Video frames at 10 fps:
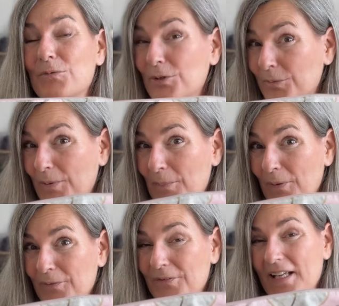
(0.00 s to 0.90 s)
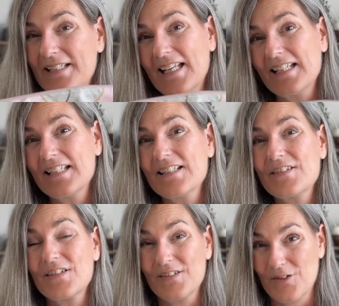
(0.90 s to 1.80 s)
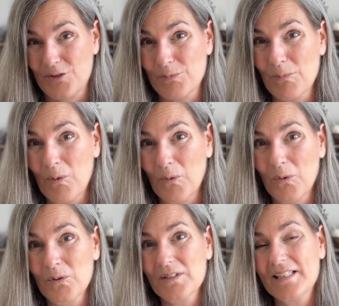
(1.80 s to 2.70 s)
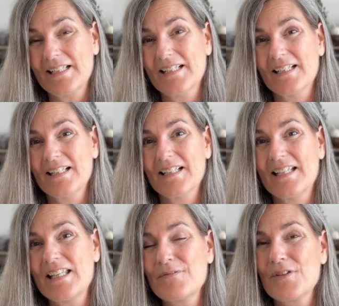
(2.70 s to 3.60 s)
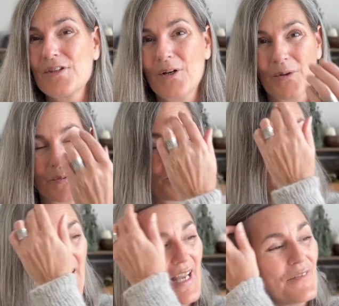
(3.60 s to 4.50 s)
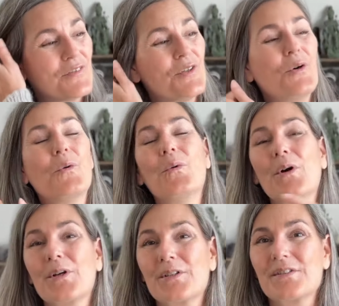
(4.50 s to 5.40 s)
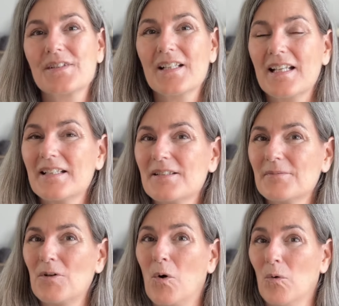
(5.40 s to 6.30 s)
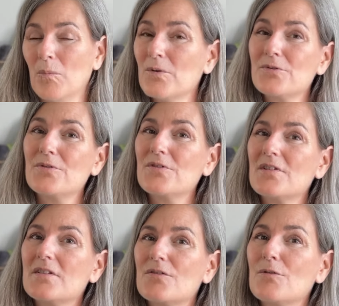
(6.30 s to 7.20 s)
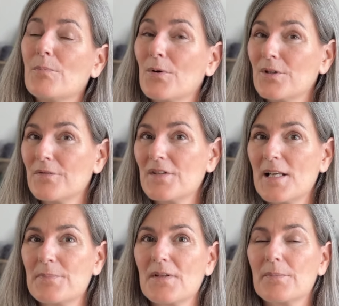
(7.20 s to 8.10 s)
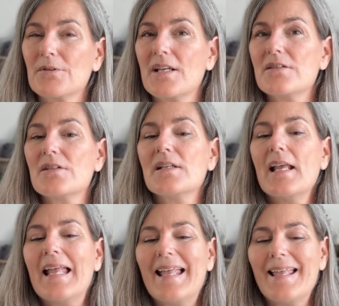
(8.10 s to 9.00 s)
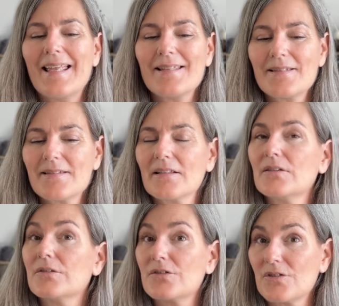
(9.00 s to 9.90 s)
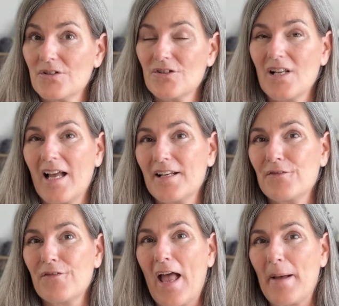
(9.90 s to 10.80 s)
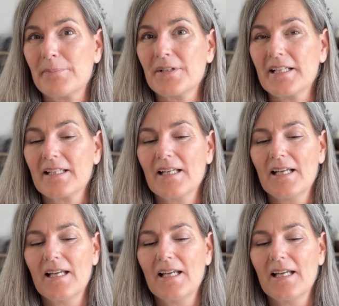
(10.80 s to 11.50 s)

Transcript: would be perfect. It is small, even though I have worked it almost to the point of sleep separation, it's still such a light fabric.